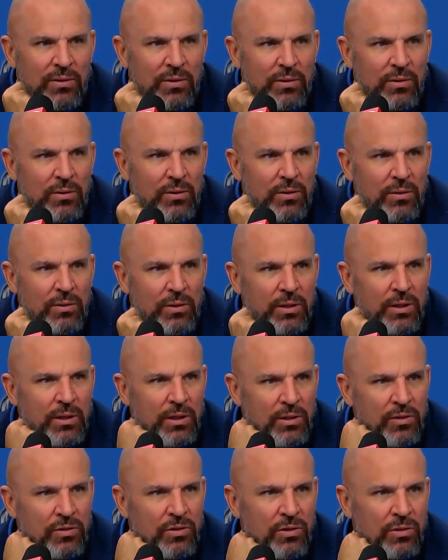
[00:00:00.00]
You know, he
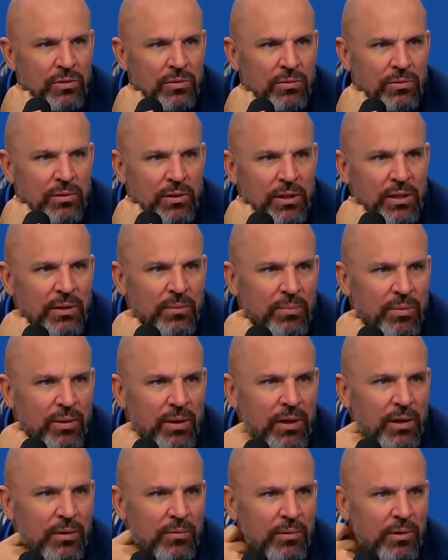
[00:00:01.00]
can shoot. He can
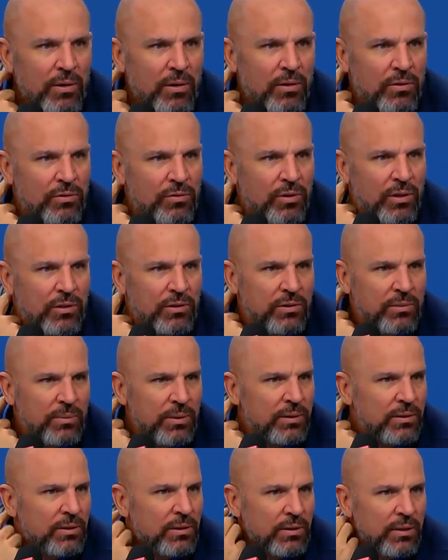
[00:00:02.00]
play. We all trust him.
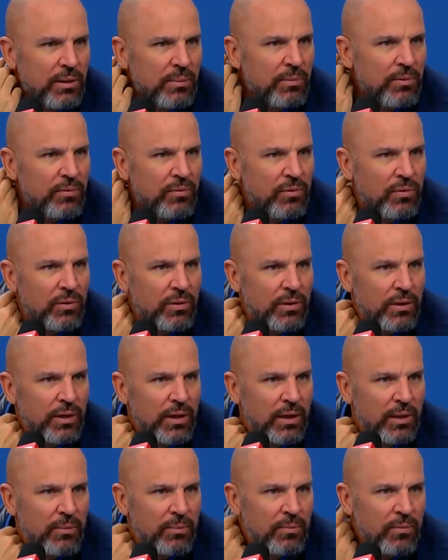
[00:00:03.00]
I said that before the
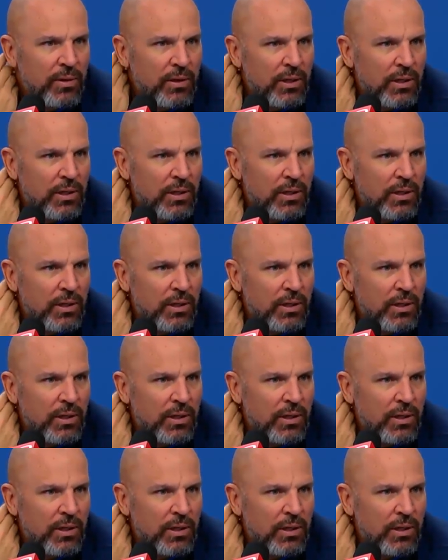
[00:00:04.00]
game.